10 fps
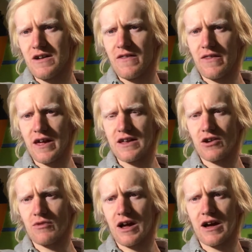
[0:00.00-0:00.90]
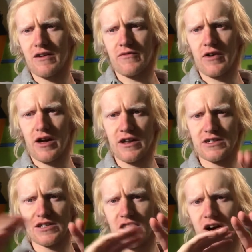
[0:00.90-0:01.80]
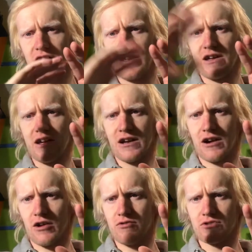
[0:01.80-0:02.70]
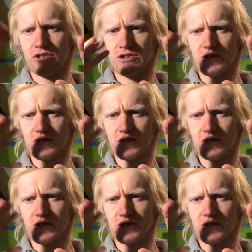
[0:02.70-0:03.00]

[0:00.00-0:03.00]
they don't have an entirely enclosed